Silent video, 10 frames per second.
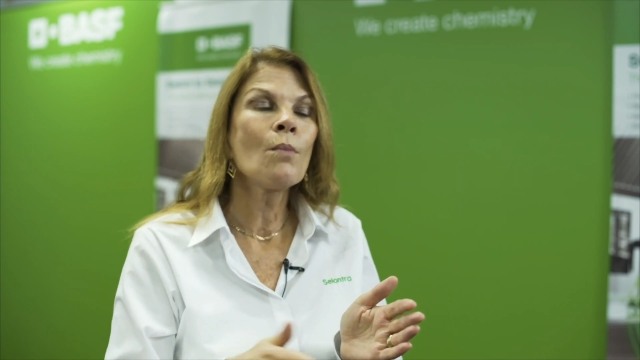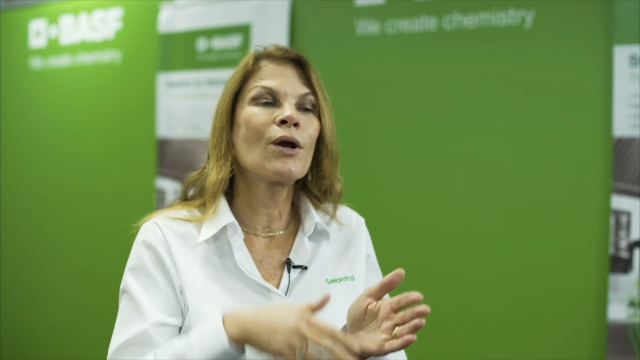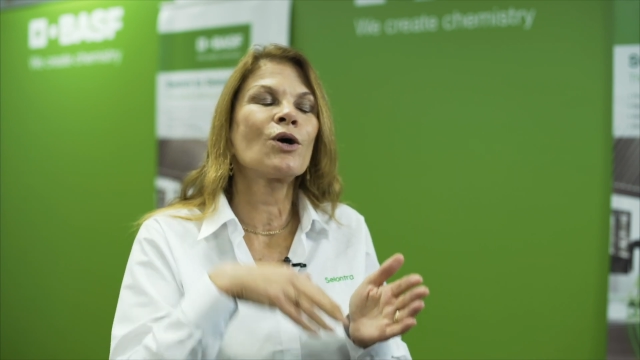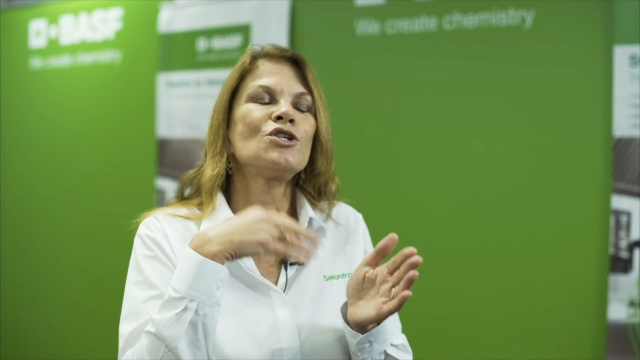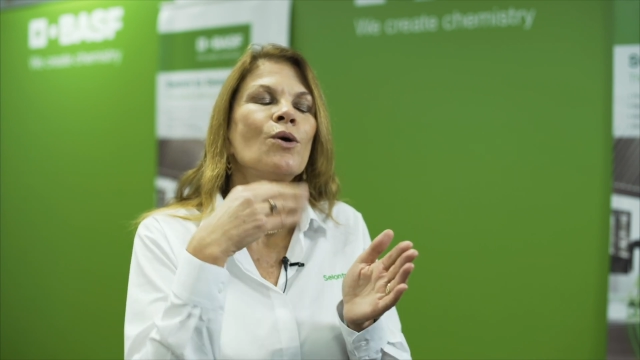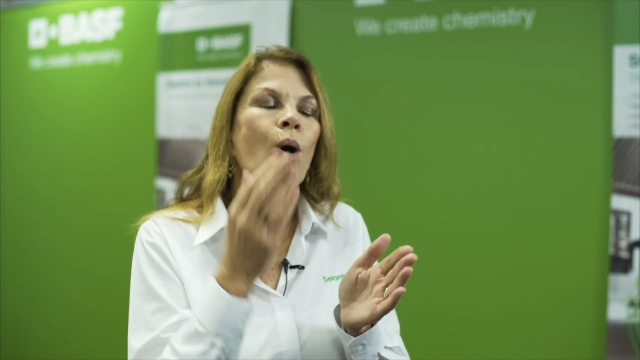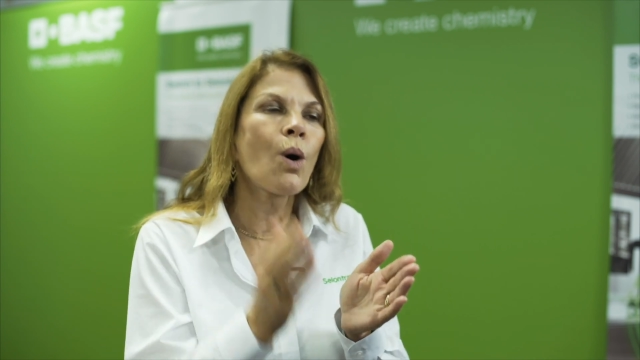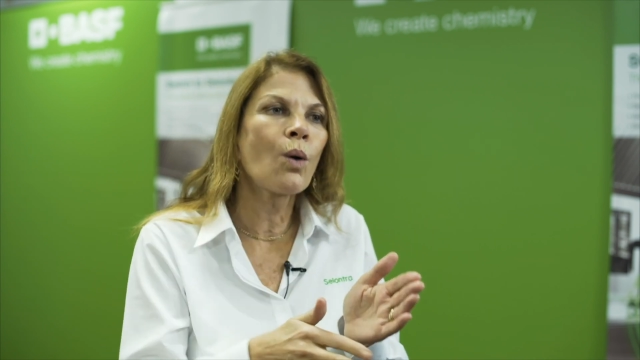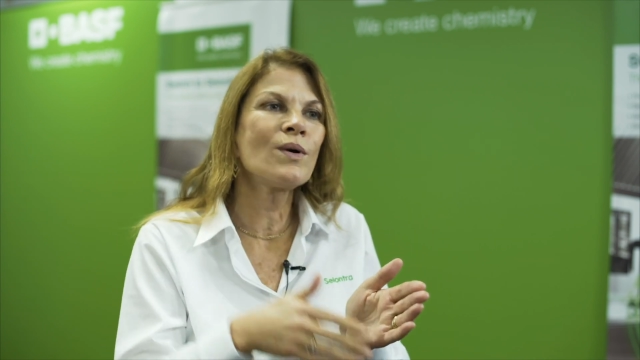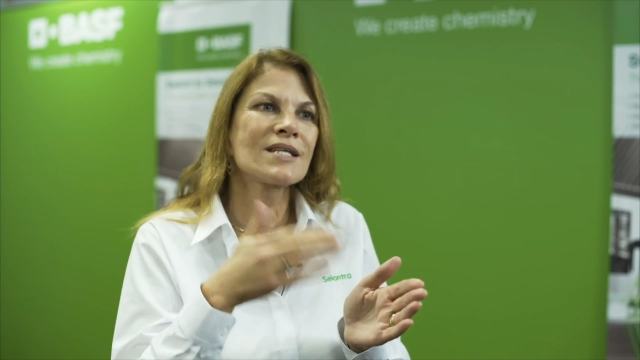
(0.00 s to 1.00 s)
because you
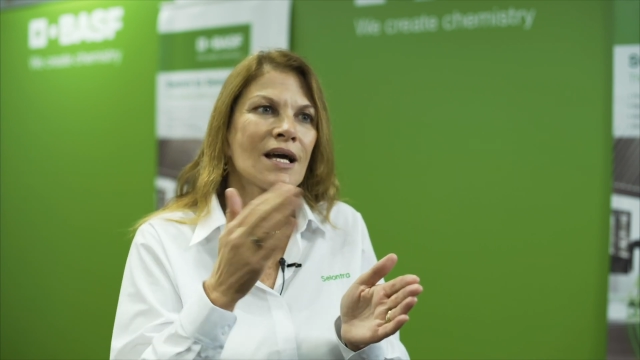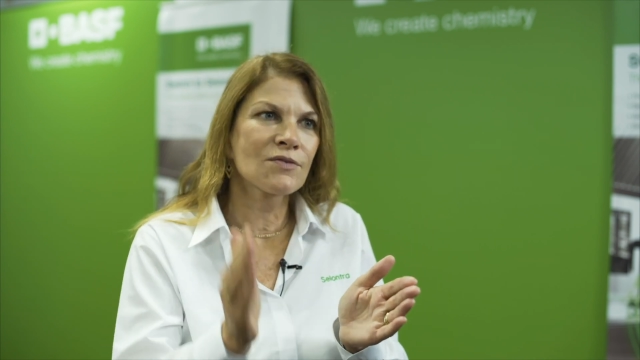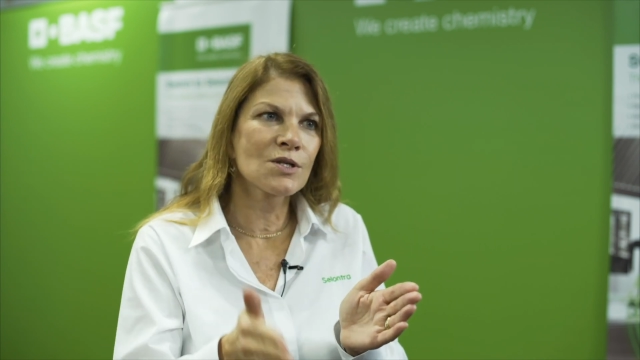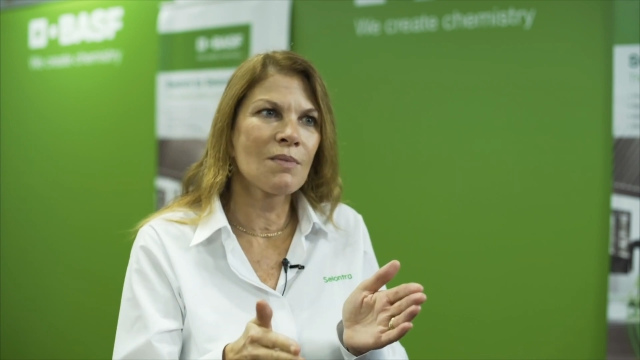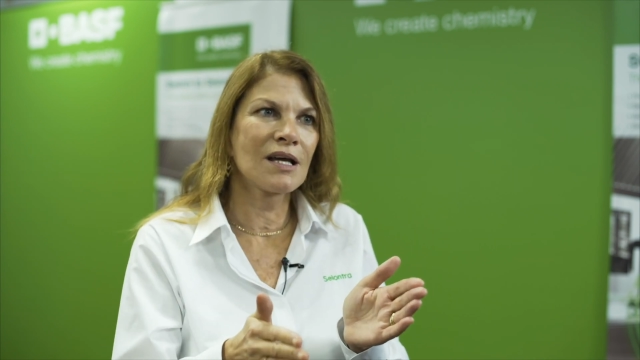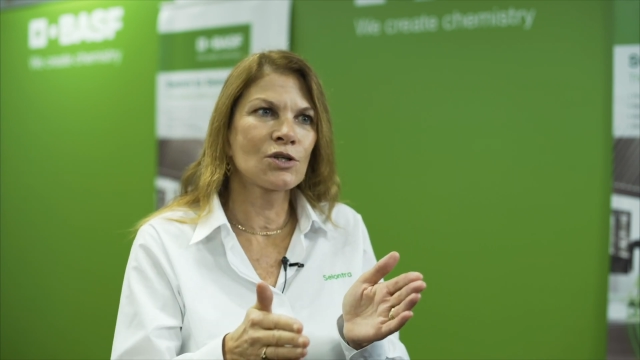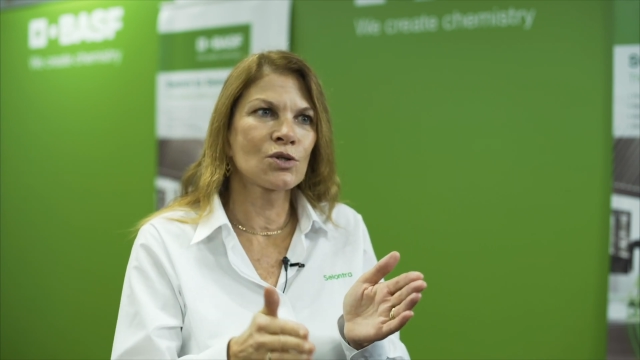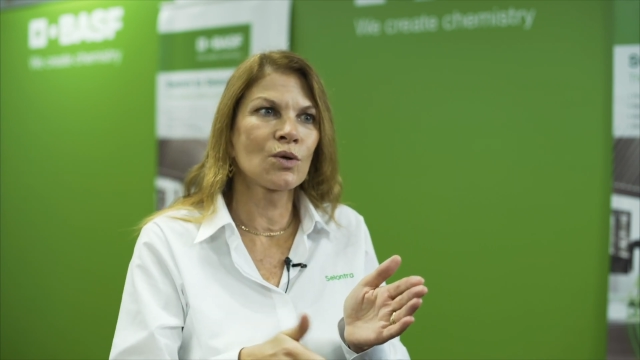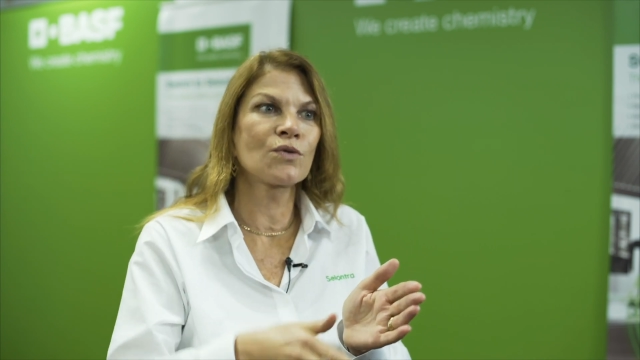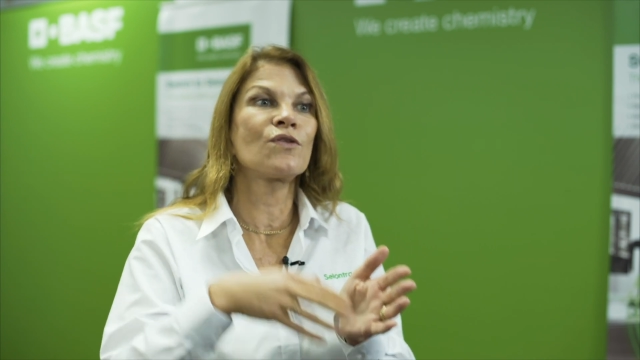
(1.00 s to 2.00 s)
always have to make
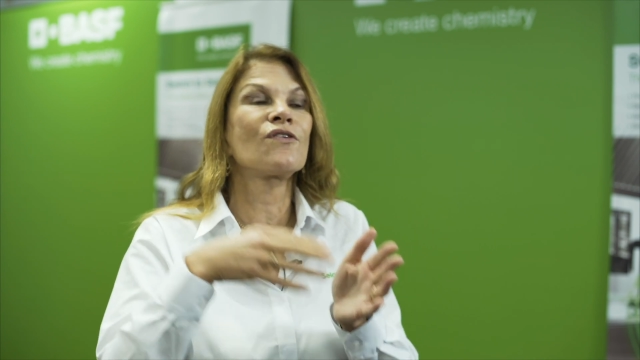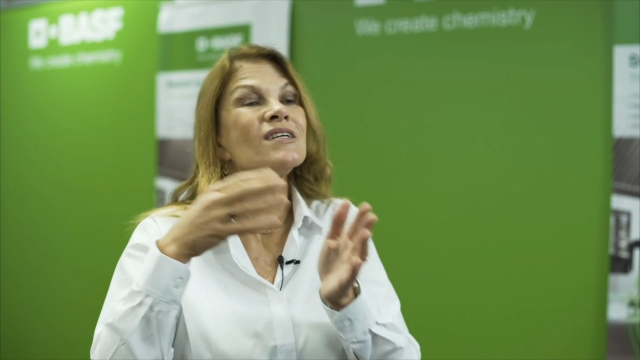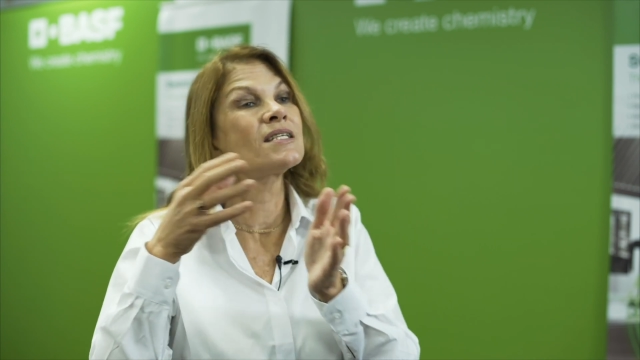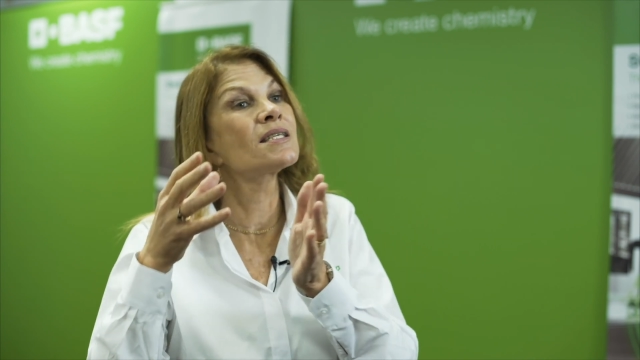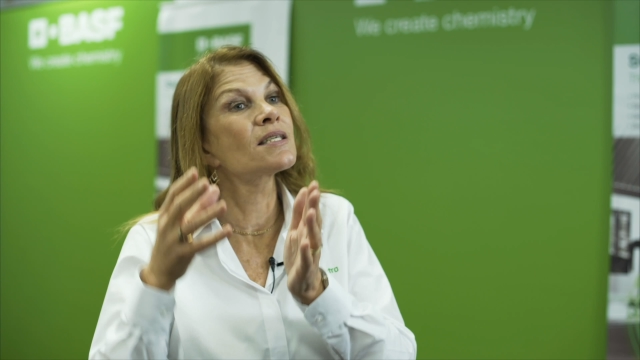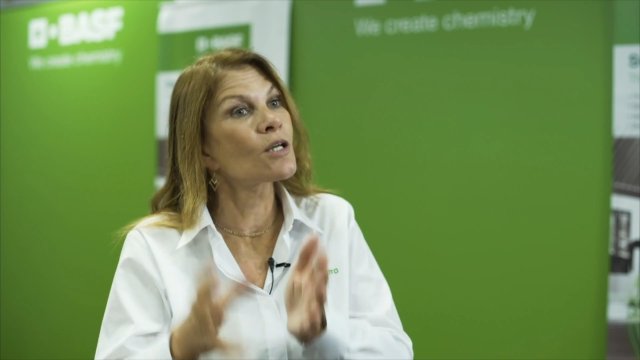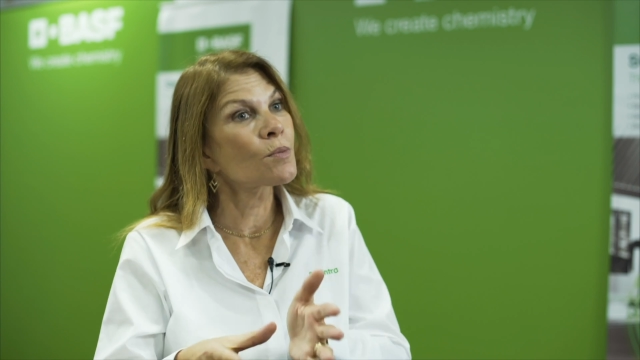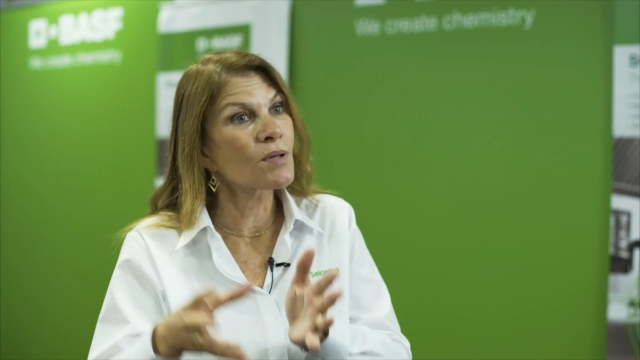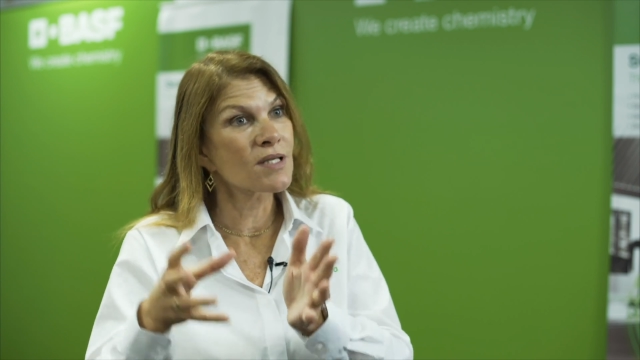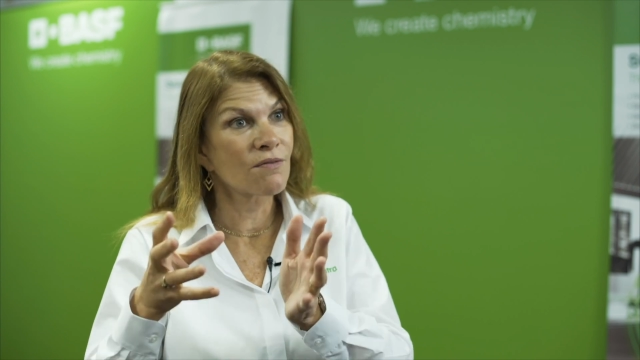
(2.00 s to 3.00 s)
sure that there is
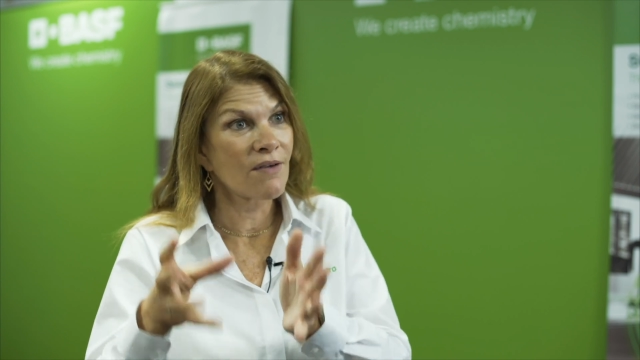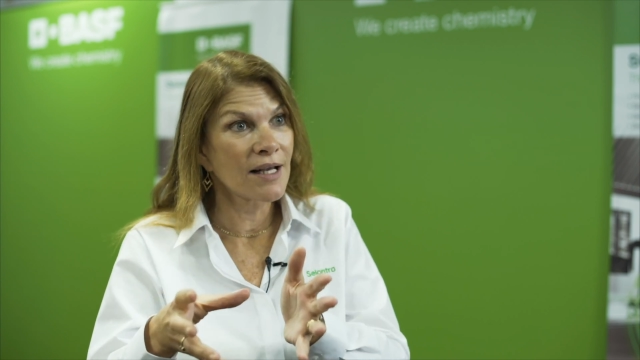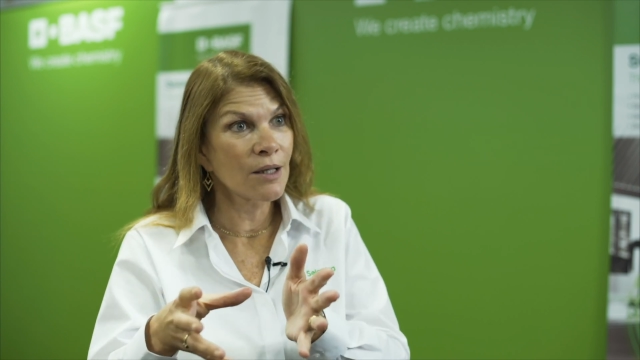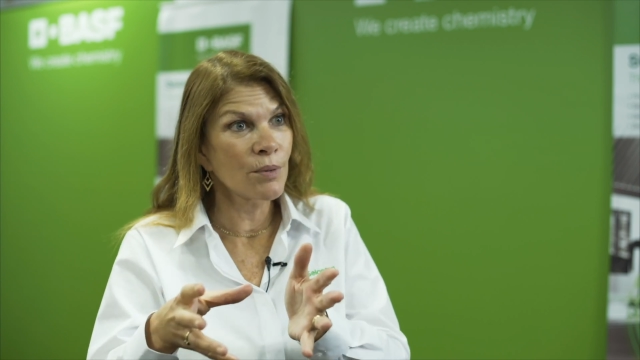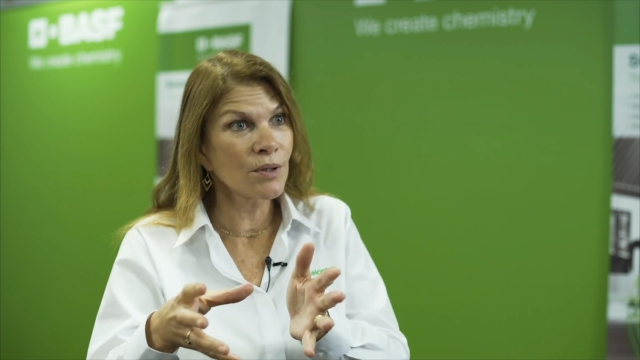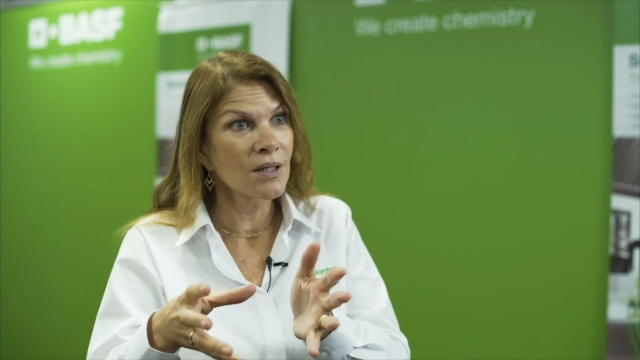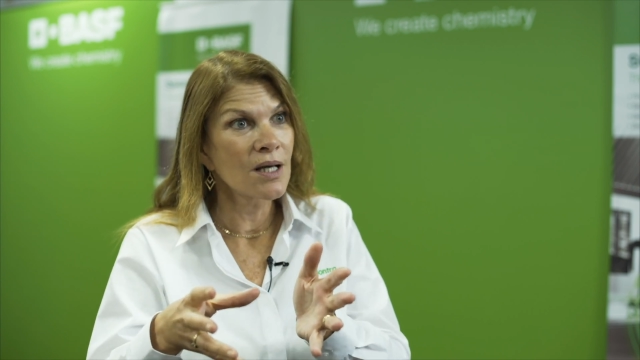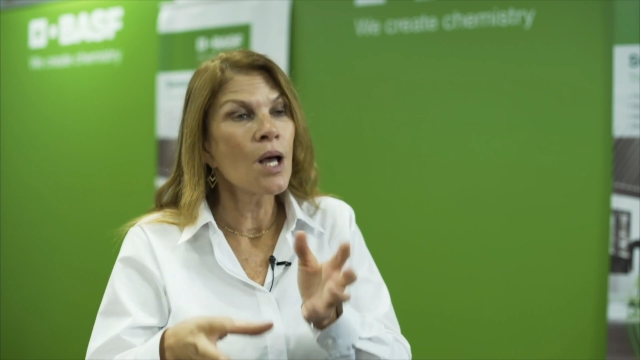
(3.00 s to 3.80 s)
surplus available